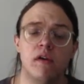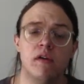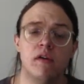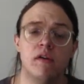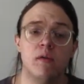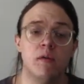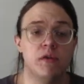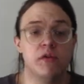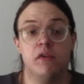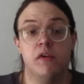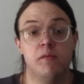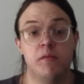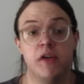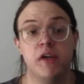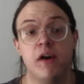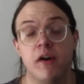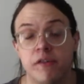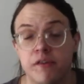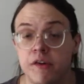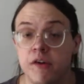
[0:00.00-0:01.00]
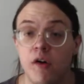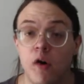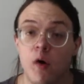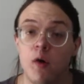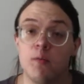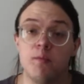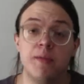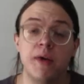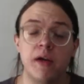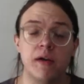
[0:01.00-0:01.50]
We shouldn't be causing
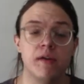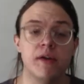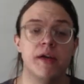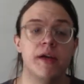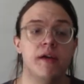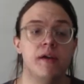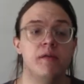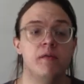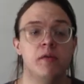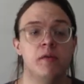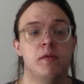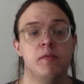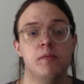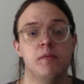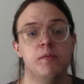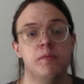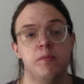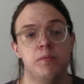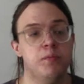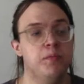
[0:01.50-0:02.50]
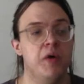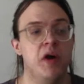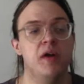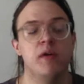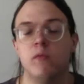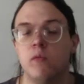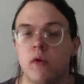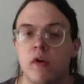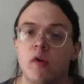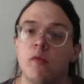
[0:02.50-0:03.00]
harm, period.
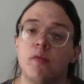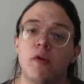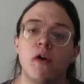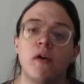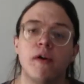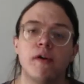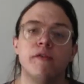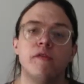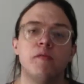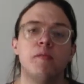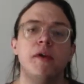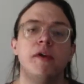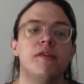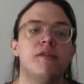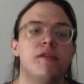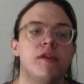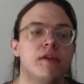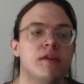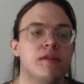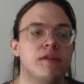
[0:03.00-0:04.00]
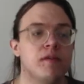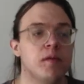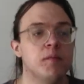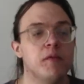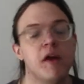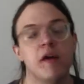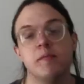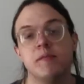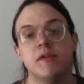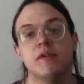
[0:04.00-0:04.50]
But we're a broken species.
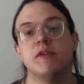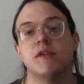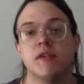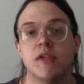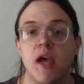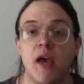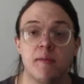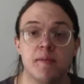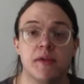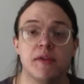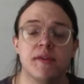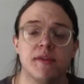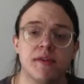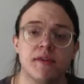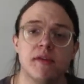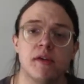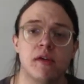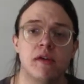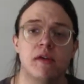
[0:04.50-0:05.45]
Sometimes it just happens.